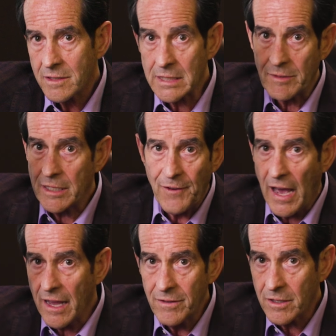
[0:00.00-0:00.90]

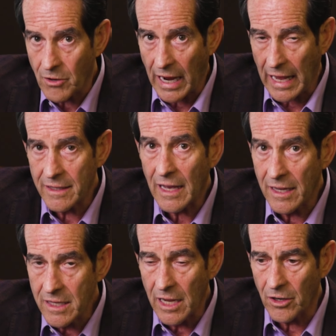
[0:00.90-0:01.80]
seventy-five grand
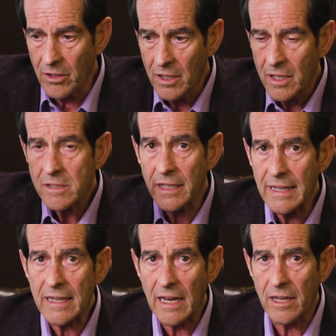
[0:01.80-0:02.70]
a year, to
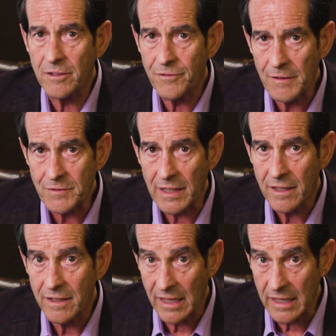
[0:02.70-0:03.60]
net one hundred
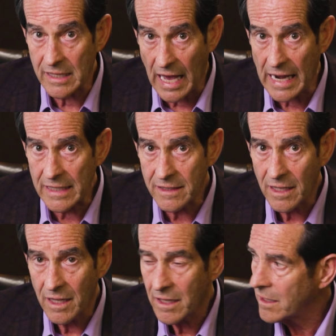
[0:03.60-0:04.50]
fifty. You, you got it?
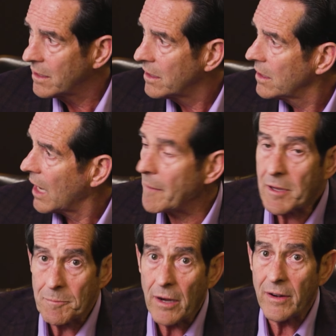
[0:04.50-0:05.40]

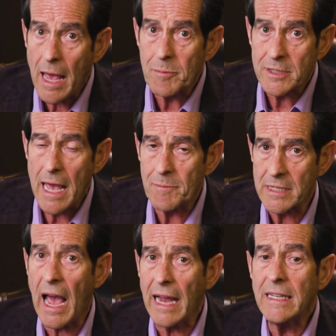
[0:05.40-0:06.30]
I'm comparing apples to apples.
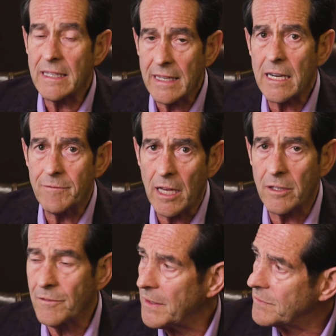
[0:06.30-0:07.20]
I, I need a net of one
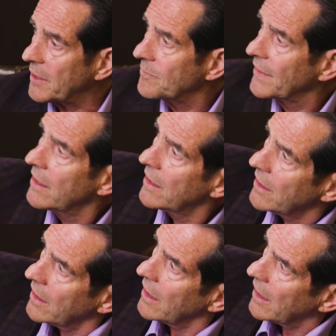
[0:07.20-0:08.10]
hundred fifty.
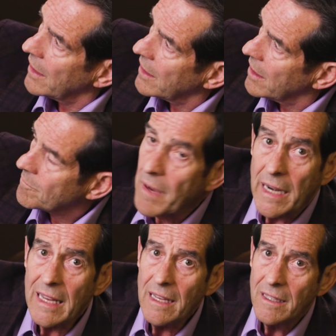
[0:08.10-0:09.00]

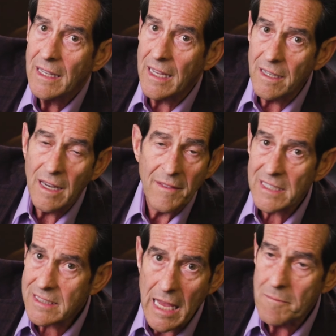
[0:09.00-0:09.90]
Money in
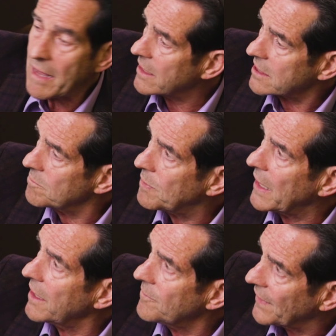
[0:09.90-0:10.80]
the same S and
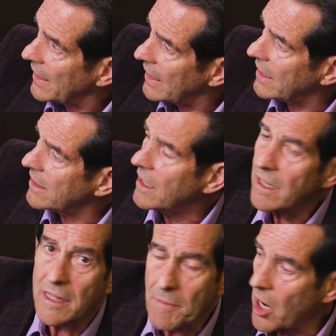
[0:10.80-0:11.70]
P
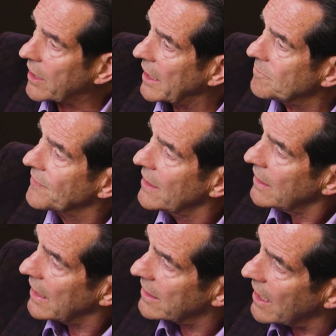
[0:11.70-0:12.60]
in the market
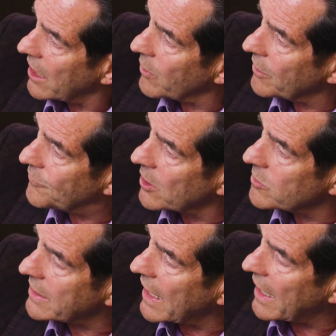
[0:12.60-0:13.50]
in an I R A or four
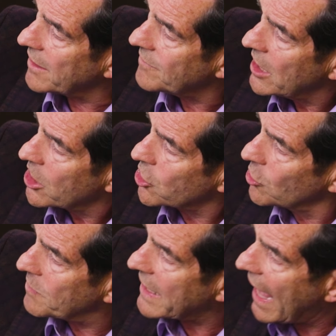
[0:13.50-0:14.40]
oh one K,
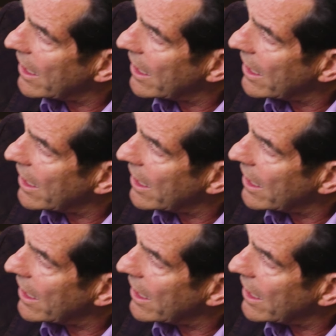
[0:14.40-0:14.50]
you'll be